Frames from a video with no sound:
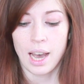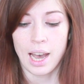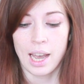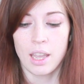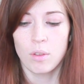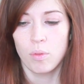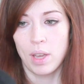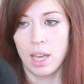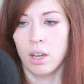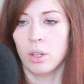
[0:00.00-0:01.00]
I
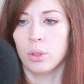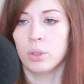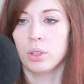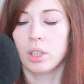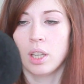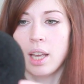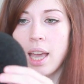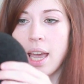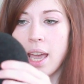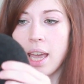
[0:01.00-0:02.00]
found
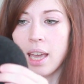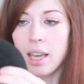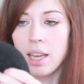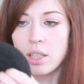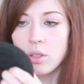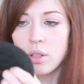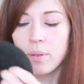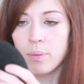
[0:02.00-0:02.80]
it's